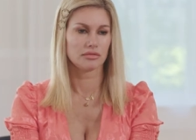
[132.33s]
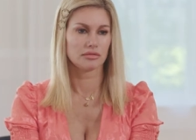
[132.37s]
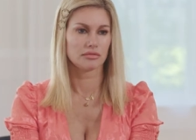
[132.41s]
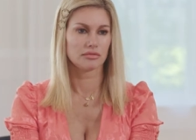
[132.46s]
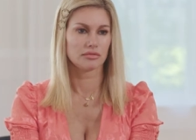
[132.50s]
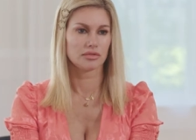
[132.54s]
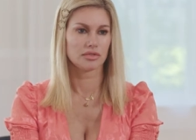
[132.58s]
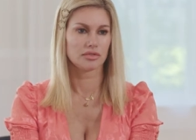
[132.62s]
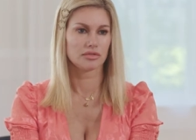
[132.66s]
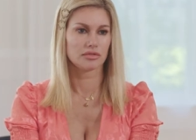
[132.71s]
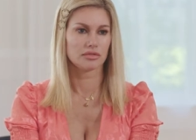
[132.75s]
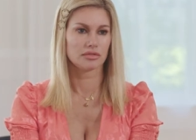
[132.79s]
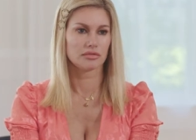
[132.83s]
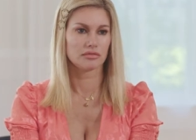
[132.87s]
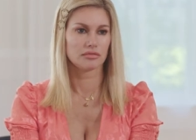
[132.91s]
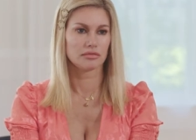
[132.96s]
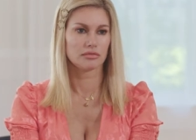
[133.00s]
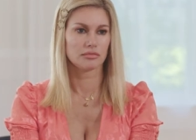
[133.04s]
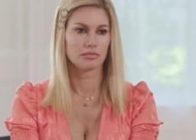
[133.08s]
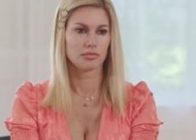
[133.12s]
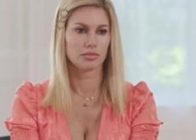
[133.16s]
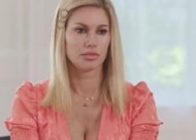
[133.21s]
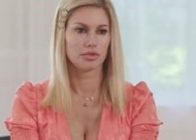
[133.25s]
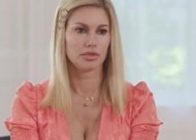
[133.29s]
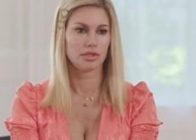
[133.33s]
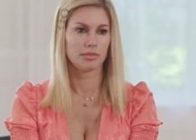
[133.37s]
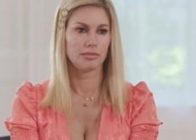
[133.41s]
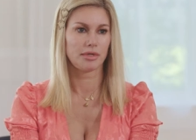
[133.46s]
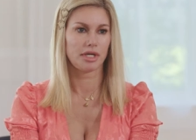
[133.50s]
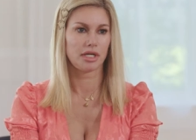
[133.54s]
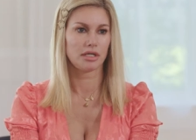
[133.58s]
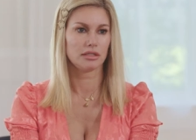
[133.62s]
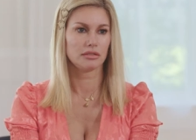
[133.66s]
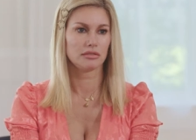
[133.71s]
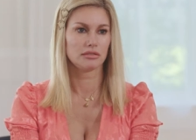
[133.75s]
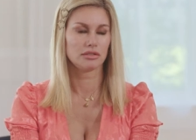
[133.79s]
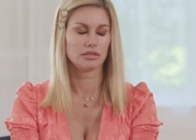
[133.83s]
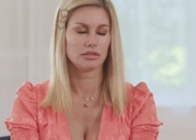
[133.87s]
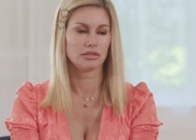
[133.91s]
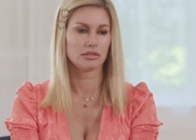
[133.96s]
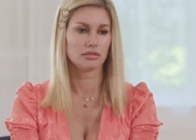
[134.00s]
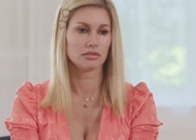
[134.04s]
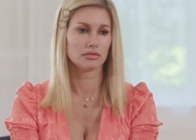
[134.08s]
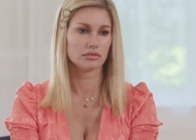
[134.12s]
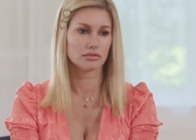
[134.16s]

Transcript: was pretty bad, too.